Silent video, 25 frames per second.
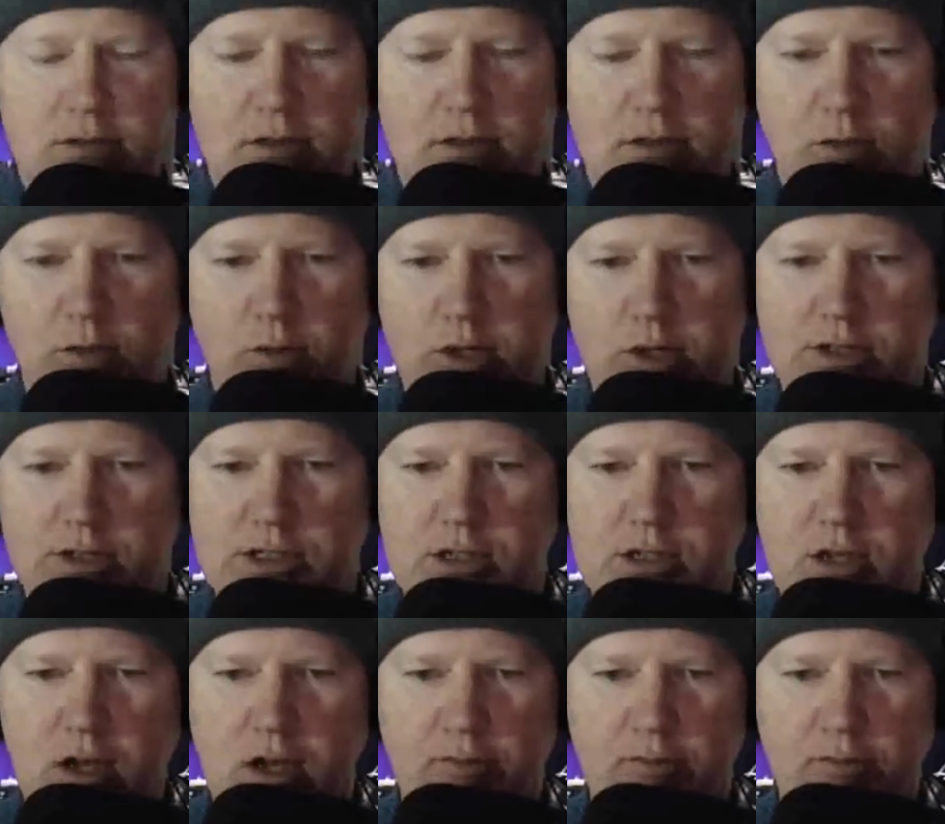
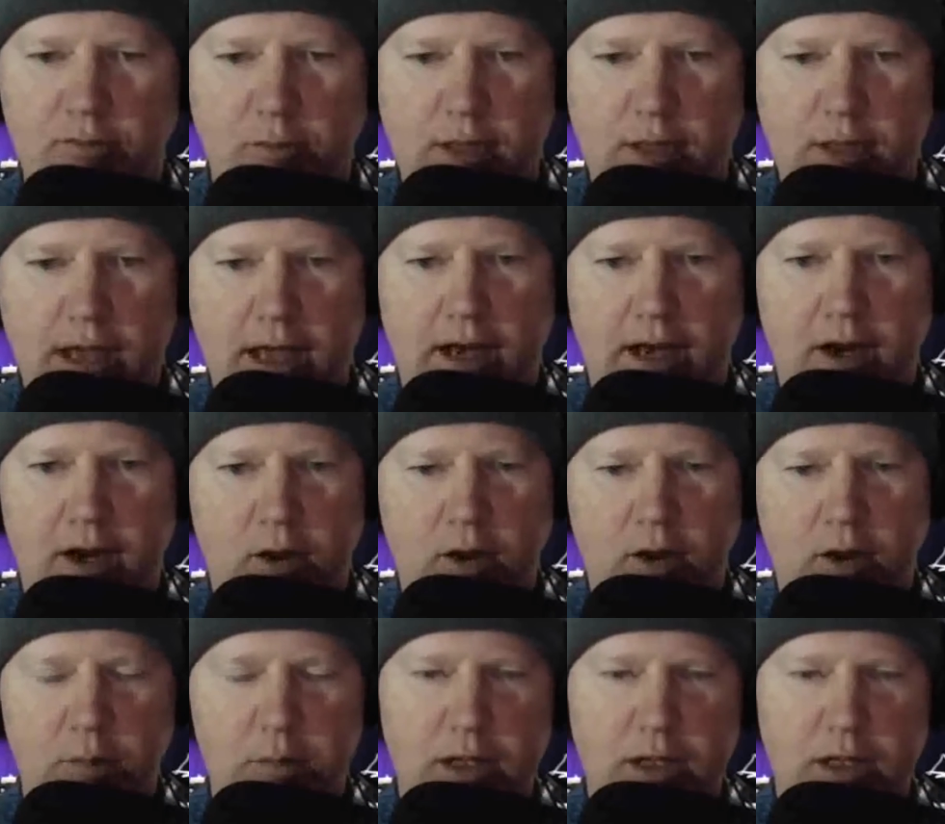from that
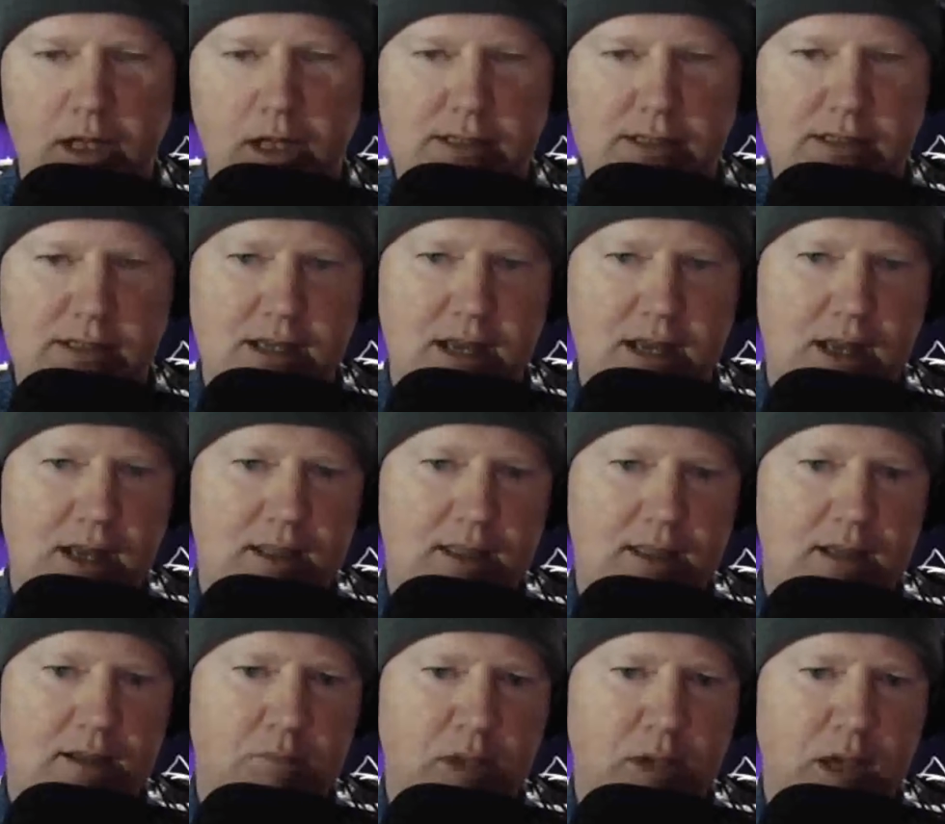era. But let's say
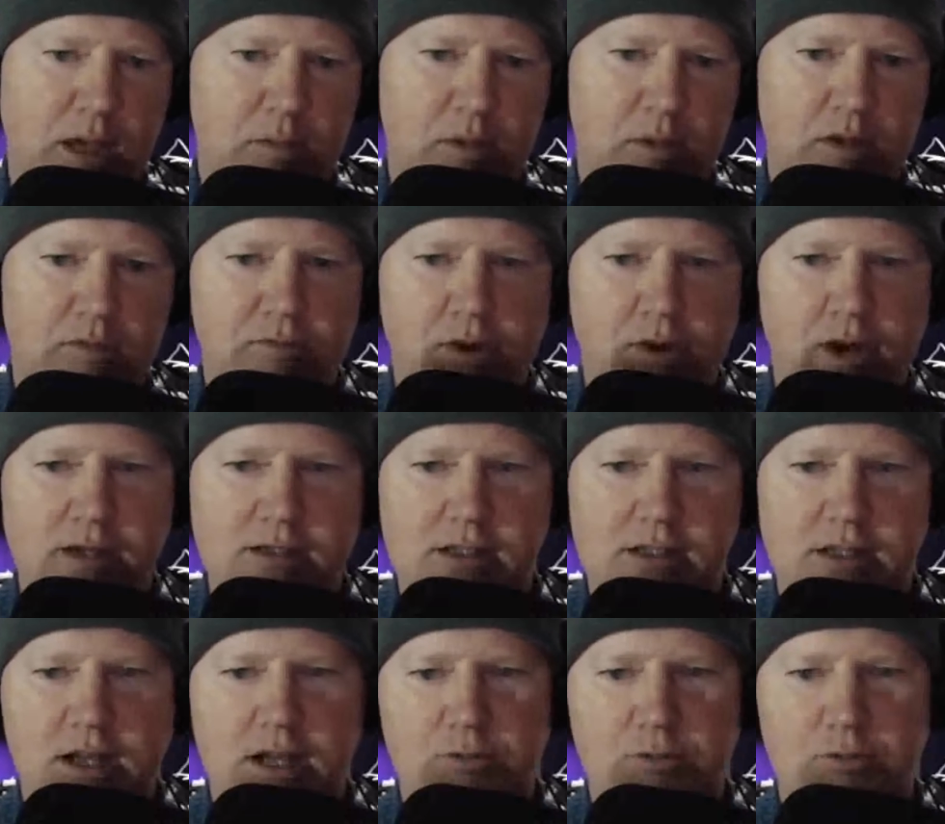that maybe Frank
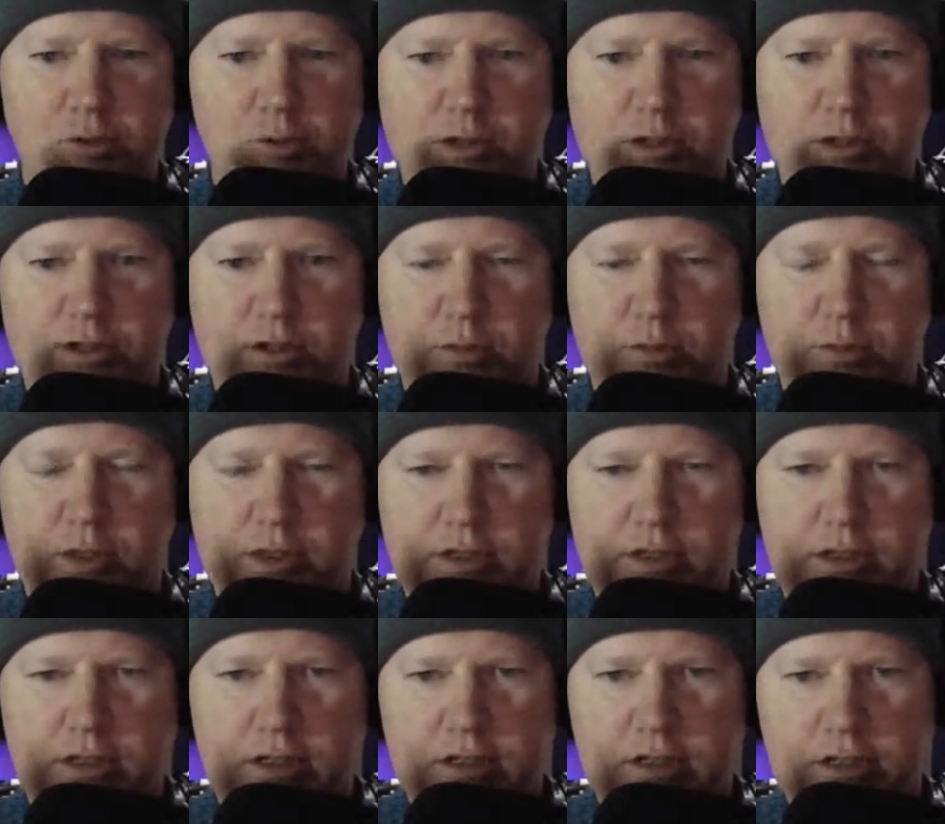Sinatra was too
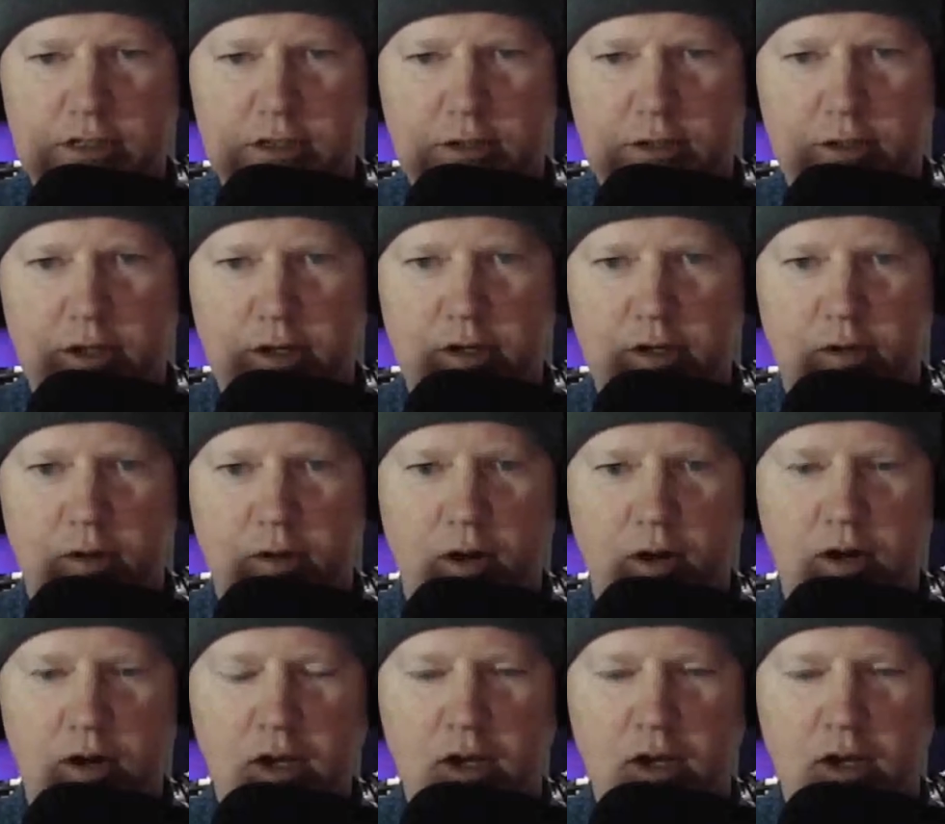busy to do it, or